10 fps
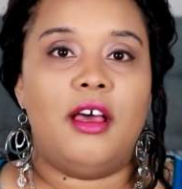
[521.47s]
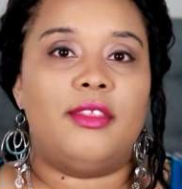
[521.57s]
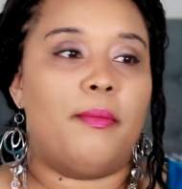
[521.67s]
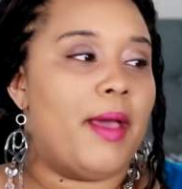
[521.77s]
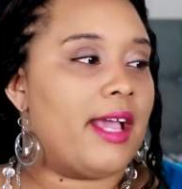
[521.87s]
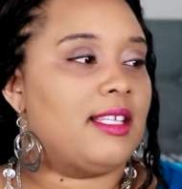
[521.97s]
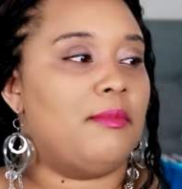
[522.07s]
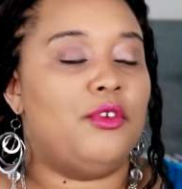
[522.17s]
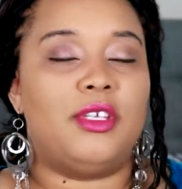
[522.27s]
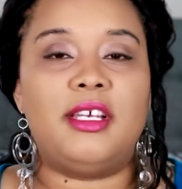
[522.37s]
The bags I'm
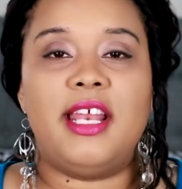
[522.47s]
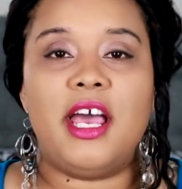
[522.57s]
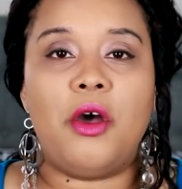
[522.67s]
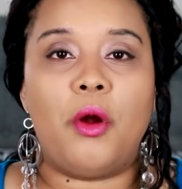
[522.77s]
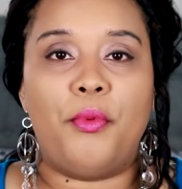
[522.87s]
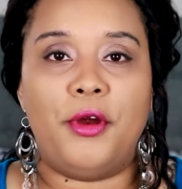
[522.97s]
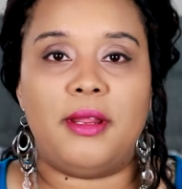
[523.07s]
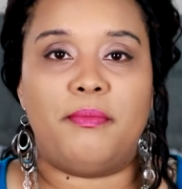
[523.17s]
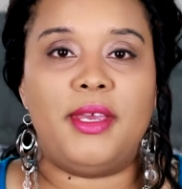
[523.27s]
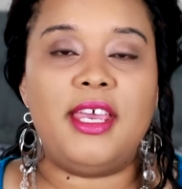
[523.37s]
using now are
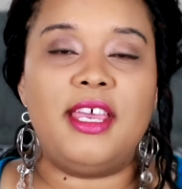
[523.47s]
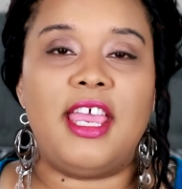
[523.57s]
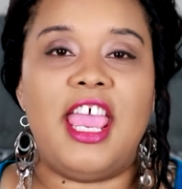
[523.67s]
pretty big.